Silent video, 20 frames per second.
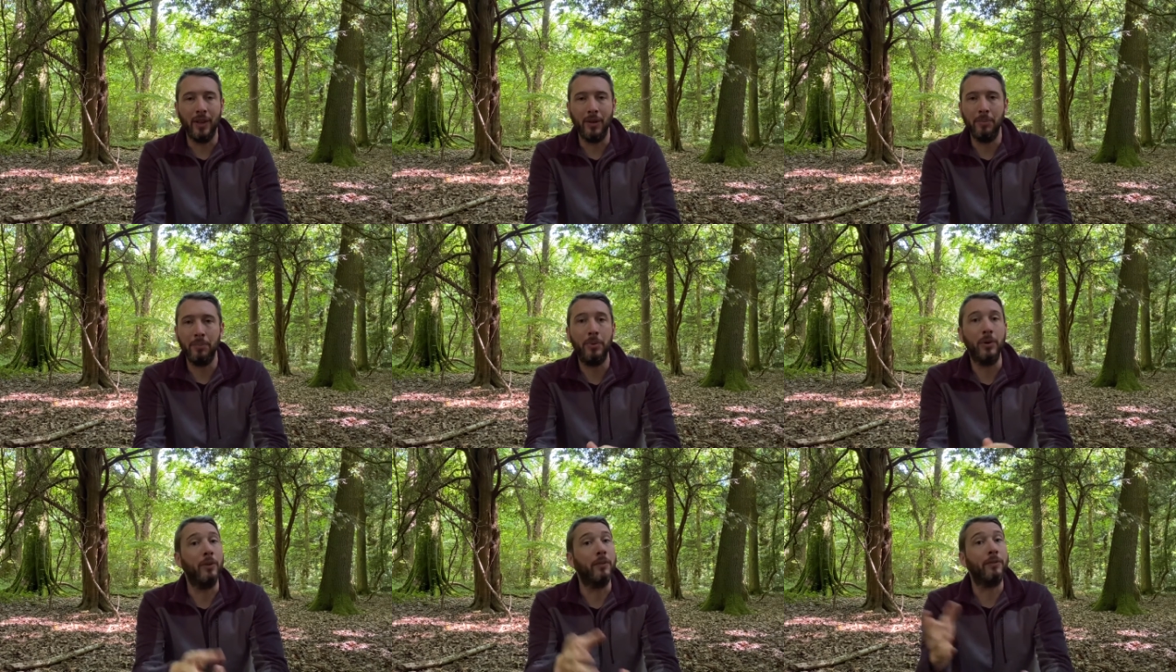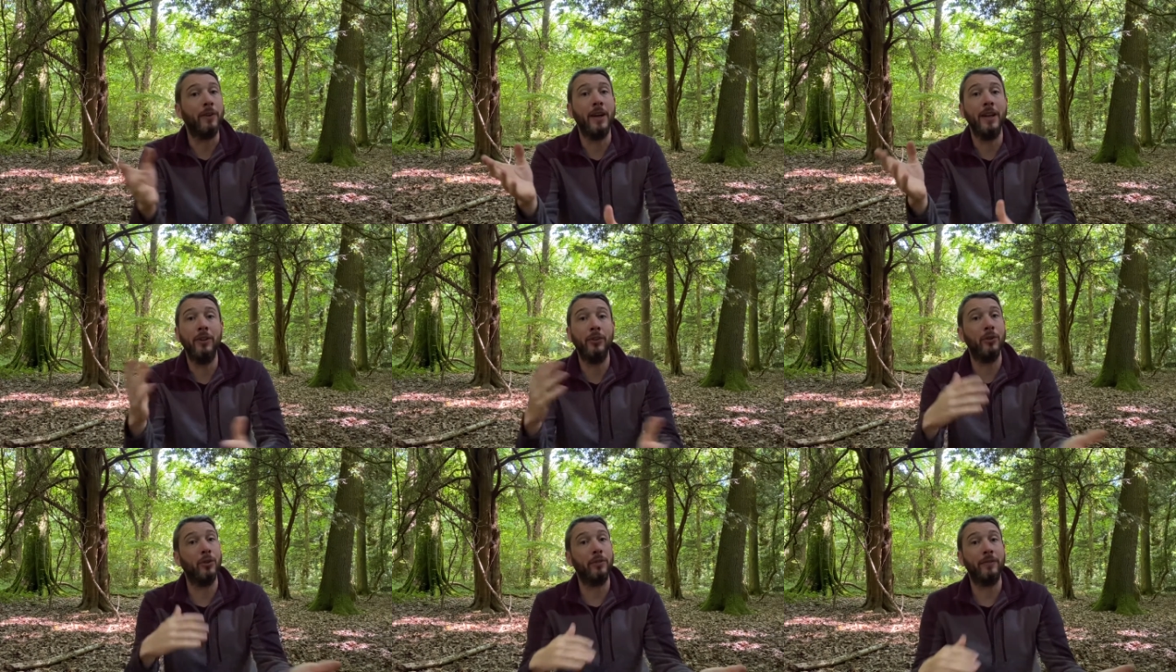put a
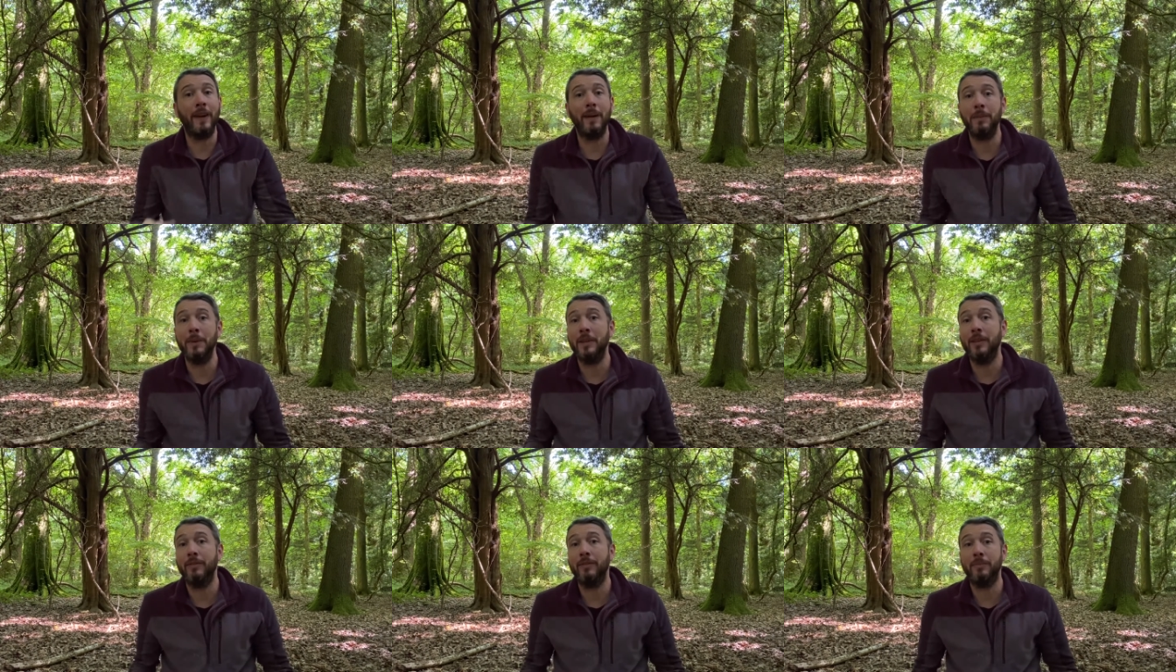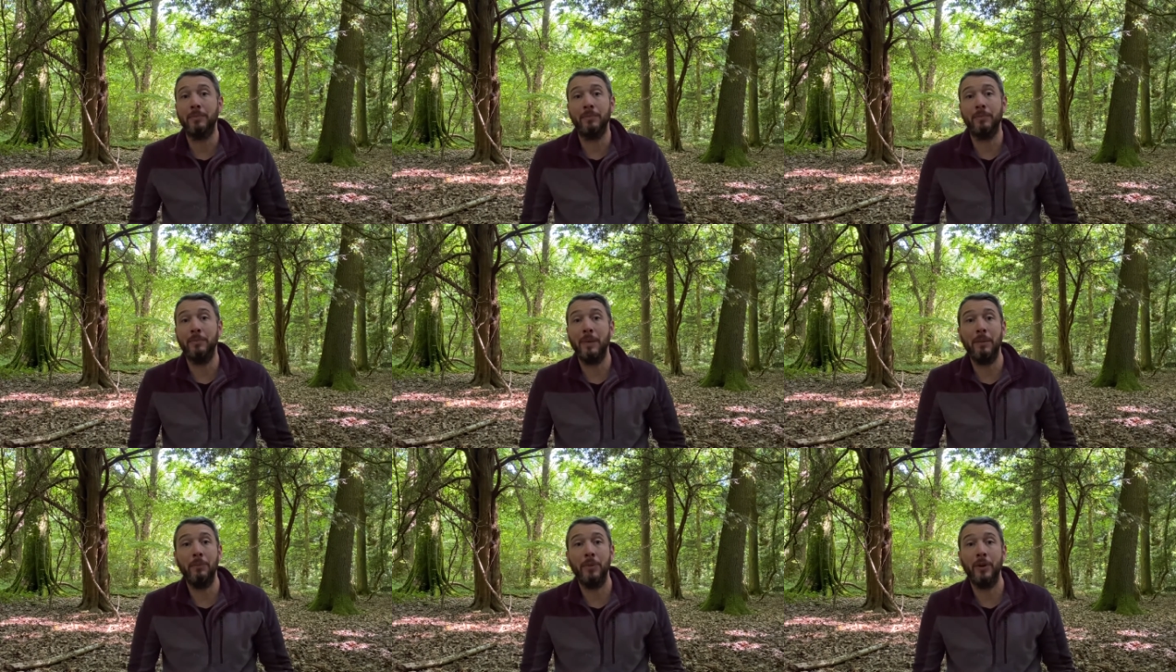friend or family
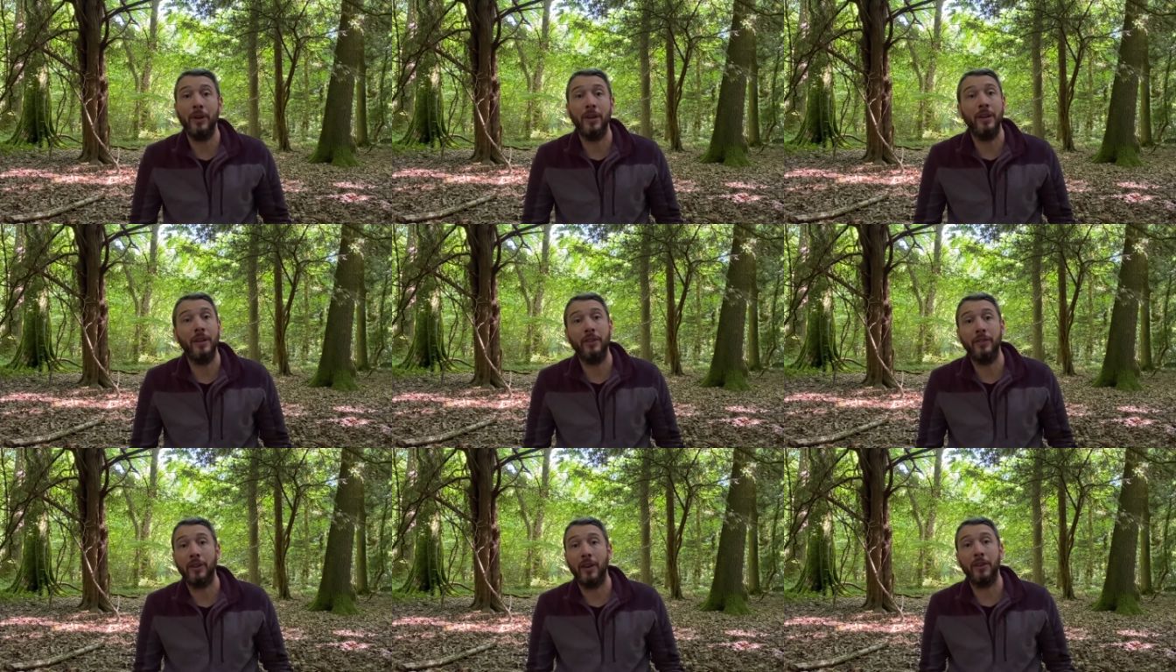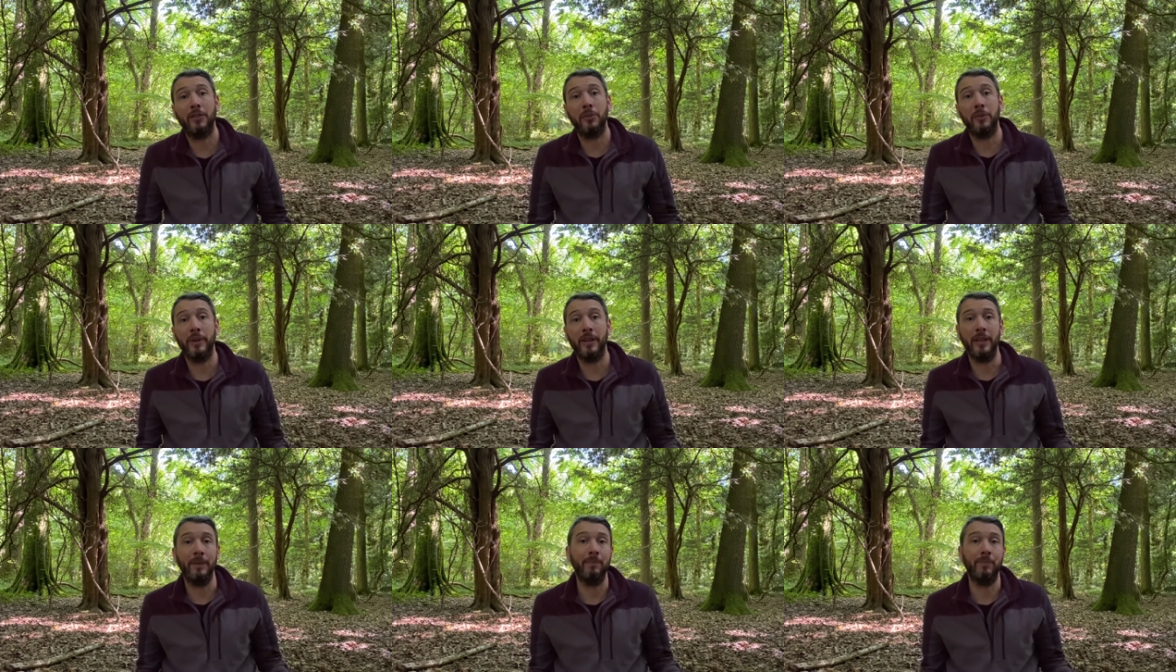member in touch with
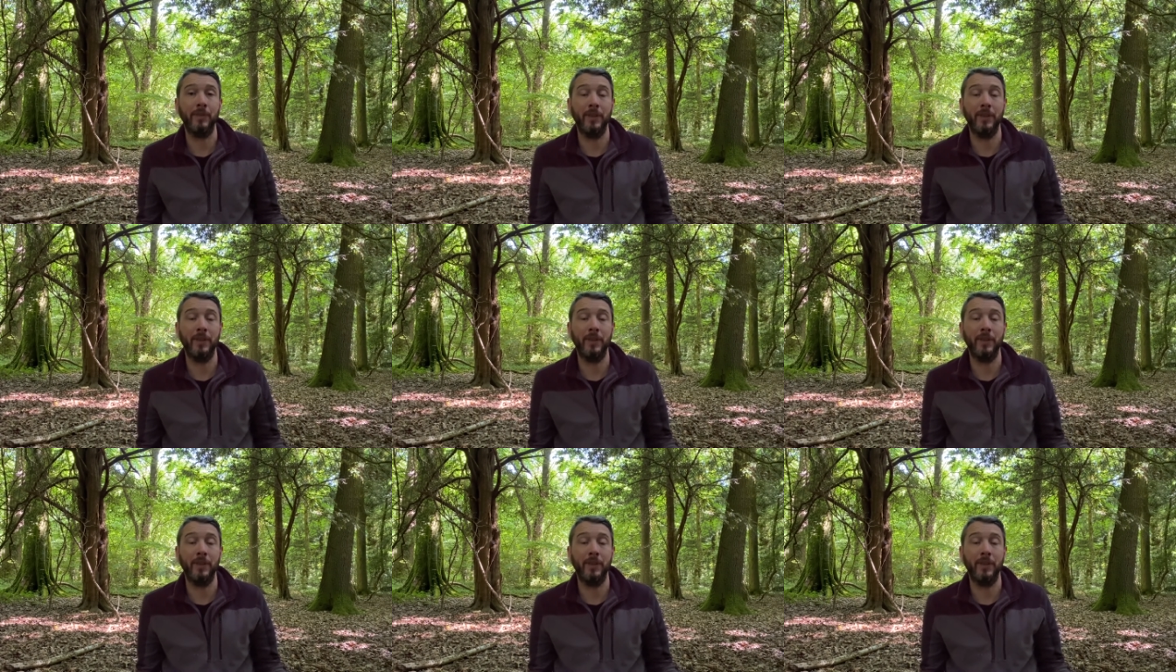it.